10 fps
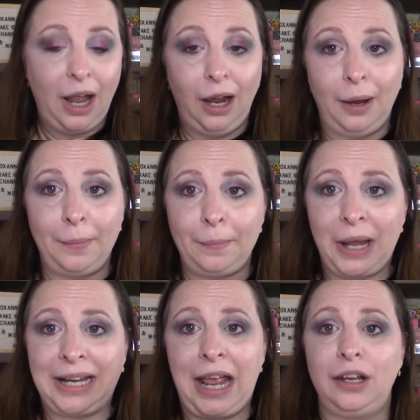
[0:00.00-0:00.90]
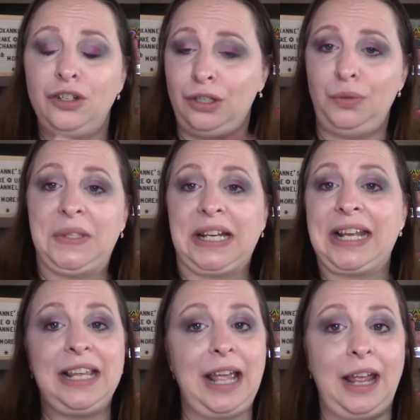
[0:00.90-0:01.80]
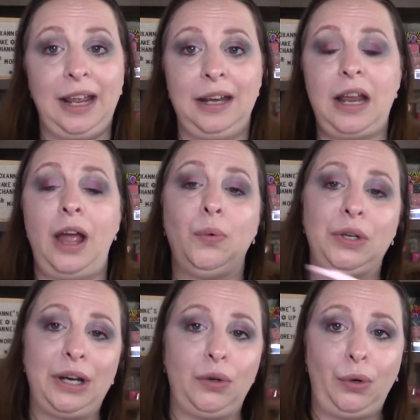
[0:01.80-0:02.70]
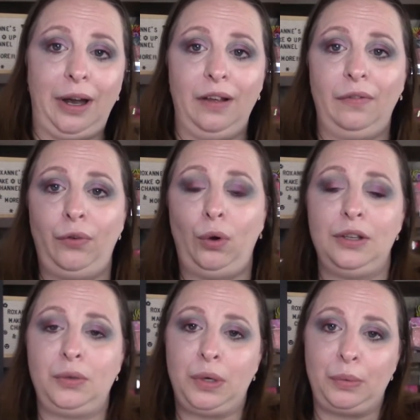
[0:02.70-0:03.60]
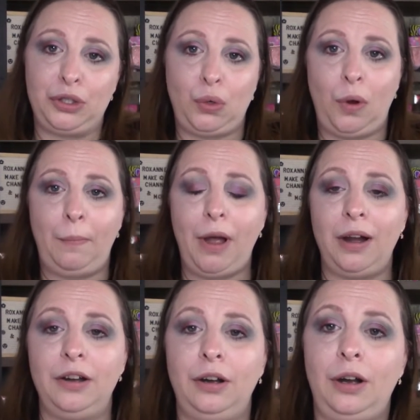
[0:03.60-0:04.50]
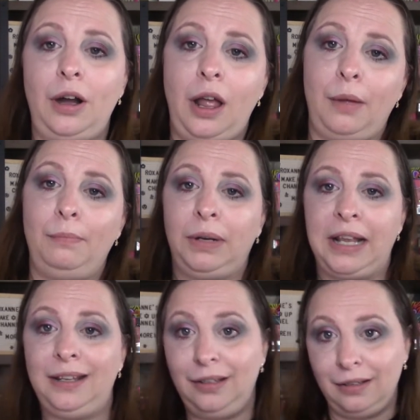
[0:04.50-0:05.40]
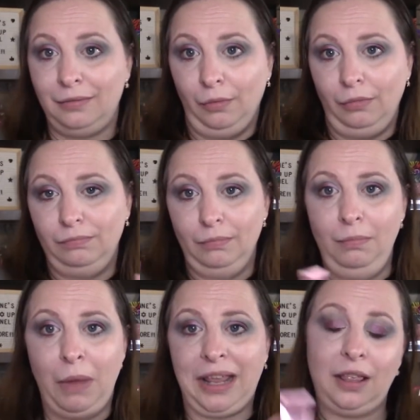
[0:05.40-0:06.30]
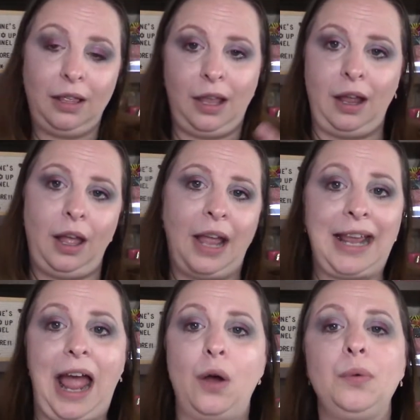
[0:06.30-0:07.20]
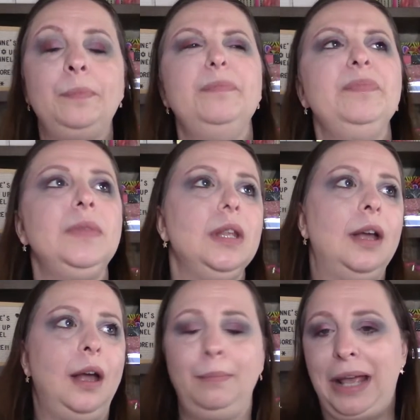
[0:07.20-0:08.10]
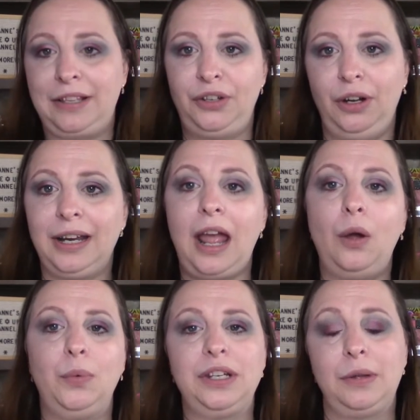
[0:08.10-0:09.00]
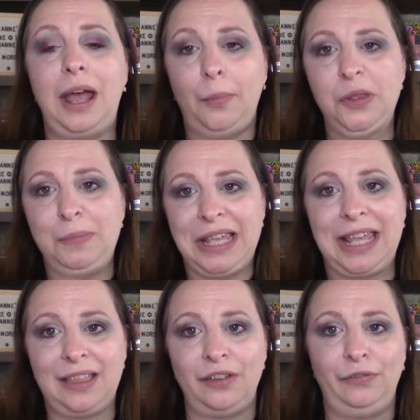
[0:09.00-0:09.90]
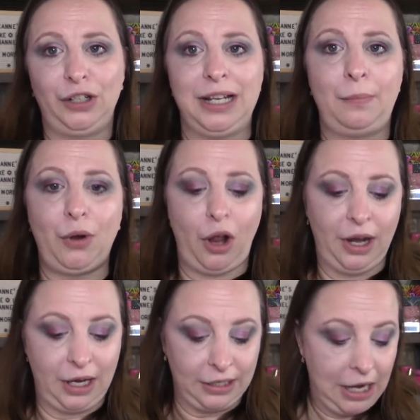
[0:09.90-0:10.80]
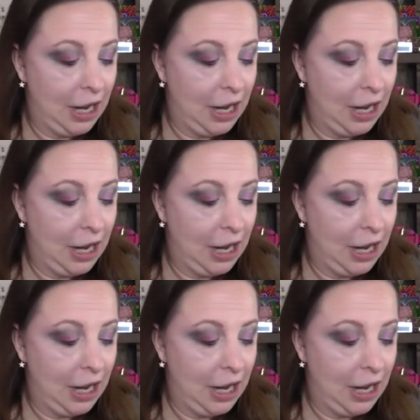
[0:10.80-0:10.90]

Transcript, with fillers: Um, again, just use the link and I will get credit for it. So it will show up under um, like my uh, account, master account, which helps me get the free product.